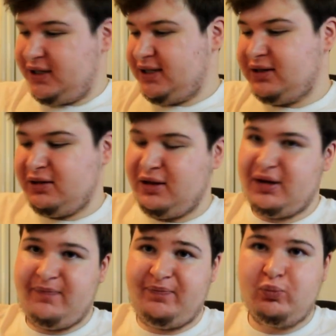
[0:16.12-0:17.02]
didn't,
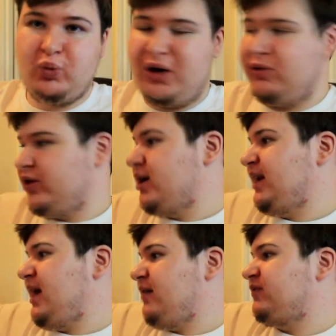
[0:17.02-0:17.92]
that I
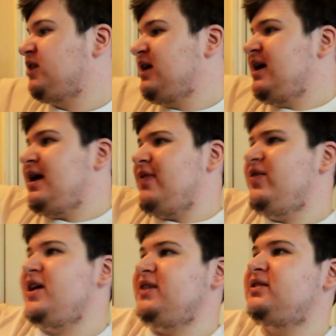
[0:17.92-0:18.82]
left. And
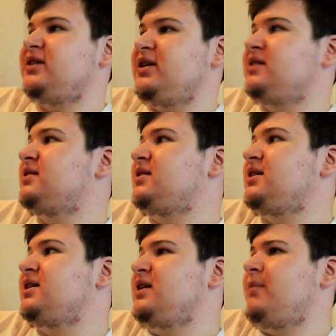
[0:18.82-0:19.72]
this is
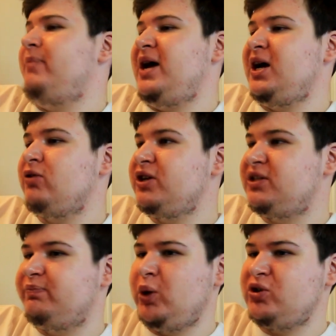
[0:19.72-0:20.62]
the
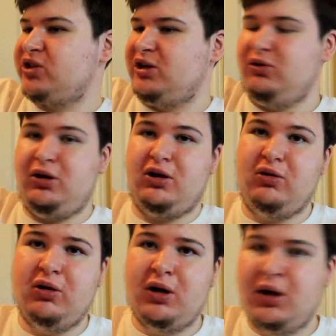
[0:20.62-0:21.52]
Paris box logo.
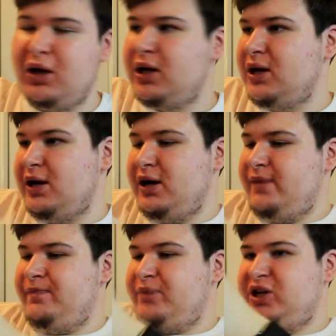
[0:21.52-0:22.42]

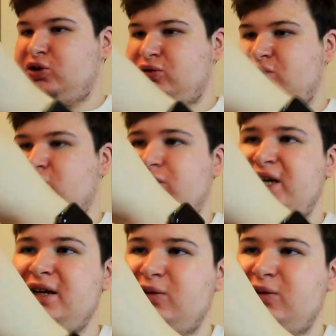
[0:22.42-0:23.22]
Picture on screen,